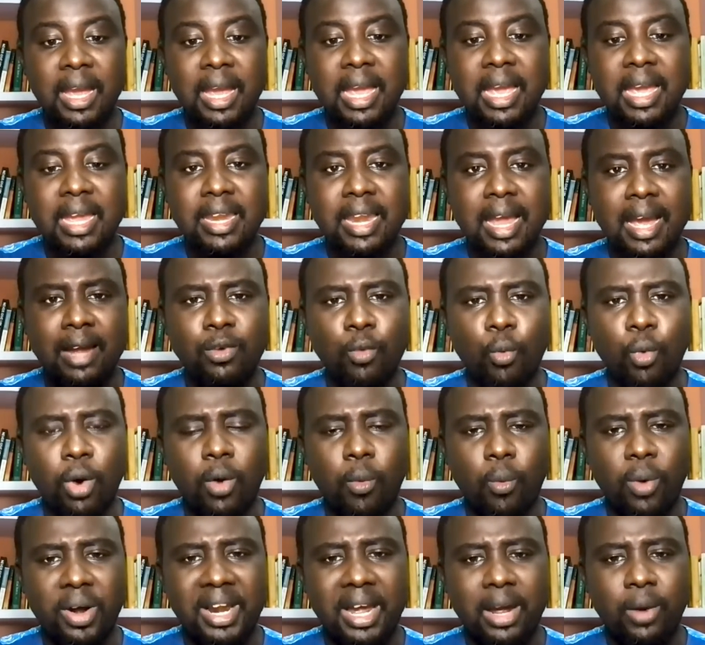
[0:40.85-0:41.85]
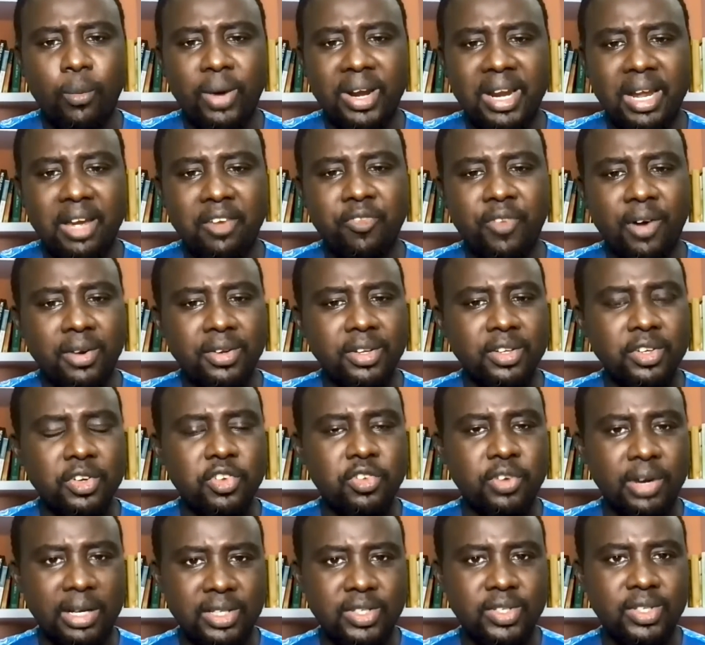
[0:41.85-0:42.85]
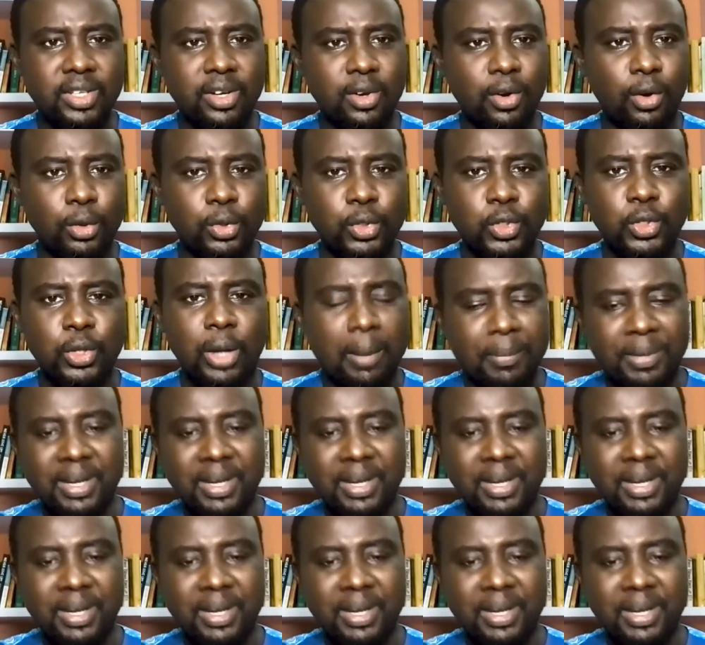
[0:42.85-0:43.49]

And what I found interesting also,